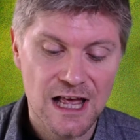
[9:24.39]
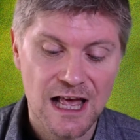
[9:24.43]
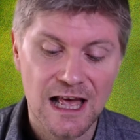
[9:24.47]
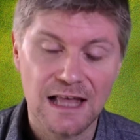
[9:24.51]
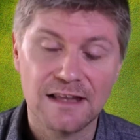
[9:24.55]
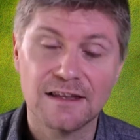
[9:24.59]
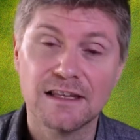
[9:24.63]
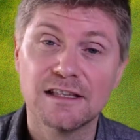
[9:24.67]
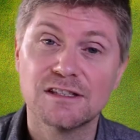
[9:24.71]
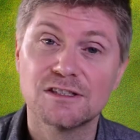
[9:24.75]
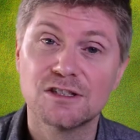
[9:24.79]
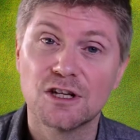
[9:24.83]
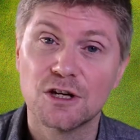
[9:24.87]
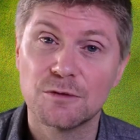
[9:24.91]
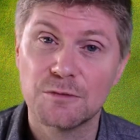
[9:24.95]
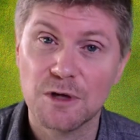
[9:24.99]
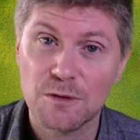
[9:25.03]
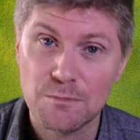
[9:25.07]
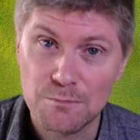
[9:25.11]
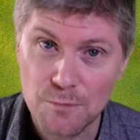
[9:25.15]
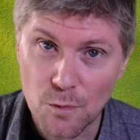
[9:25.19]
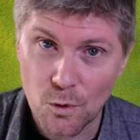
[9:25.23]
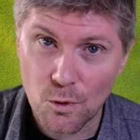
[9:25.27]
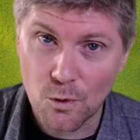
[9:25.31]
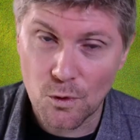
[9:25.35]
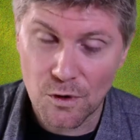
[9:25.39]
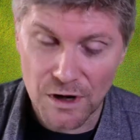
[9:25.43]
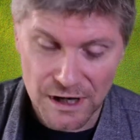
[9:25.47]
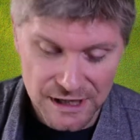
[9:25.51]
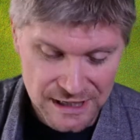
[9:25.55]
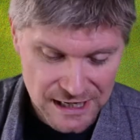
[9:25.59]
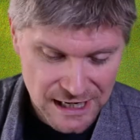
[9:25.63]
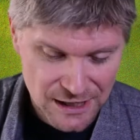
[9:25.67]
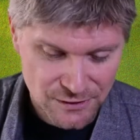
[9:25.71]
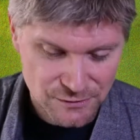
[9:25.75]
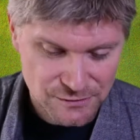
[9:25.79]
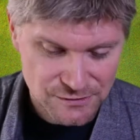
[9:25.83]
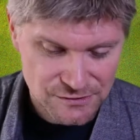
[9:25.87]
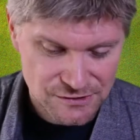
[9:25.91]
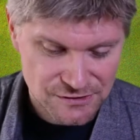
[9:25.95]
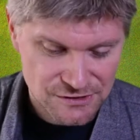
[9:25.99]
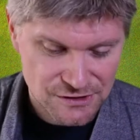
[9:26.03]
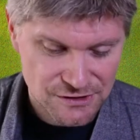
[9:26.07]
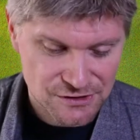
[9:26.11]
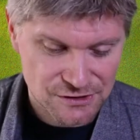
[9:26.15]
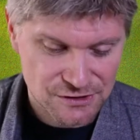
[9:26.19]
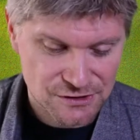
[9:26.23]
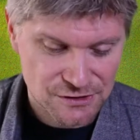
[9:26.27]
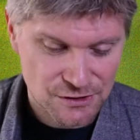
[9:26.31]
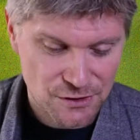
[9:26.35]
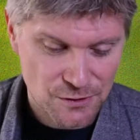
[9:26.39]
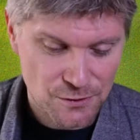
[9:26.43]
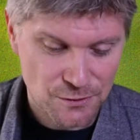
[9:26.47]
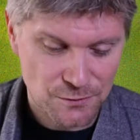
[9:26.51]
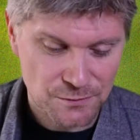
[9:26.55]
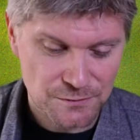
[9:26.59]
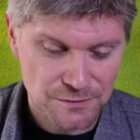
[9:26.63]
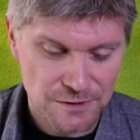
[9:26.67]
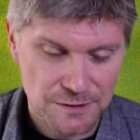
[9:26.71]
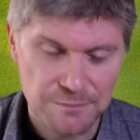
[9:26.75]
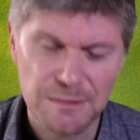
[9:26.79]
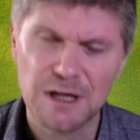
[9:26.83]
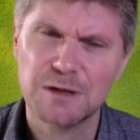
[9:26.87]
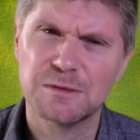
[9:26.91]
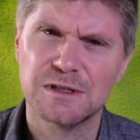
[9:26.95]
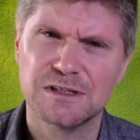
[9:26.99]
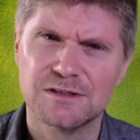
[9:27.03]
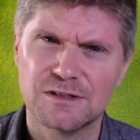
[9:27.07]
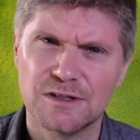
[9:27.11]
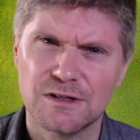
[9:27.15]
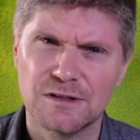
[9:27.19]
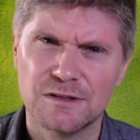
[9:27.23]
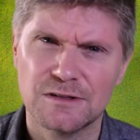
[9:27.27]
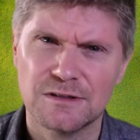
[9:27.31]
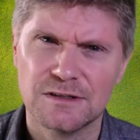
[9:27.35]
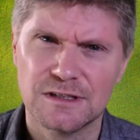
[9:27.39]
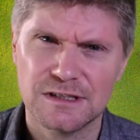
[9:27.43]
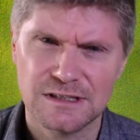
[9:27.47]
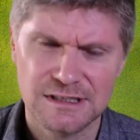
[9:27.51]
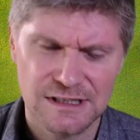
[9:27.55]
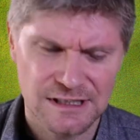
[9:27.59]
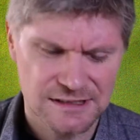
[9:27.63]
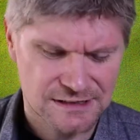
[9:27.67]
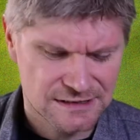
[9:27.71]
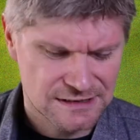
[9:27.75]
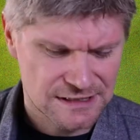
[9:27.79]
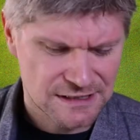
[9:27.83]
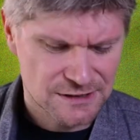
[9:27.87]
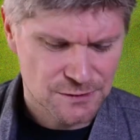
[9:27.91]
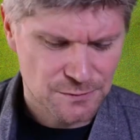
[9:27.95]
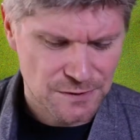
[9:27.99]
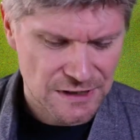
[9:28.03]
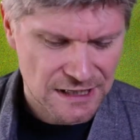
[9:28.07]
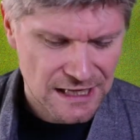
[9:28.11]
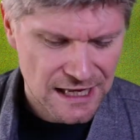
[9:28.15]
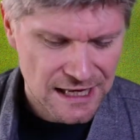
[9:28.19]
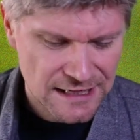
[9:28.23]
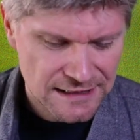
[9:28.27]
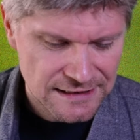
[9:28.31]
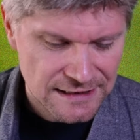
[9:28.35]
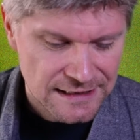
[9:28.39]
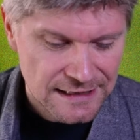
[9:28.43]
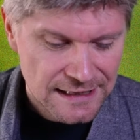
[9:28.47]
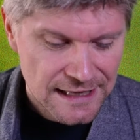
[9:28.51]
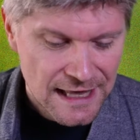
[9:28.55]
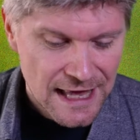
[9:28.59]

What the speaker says: and there's going to be more announced soon. Better be soon, because it's this weekend.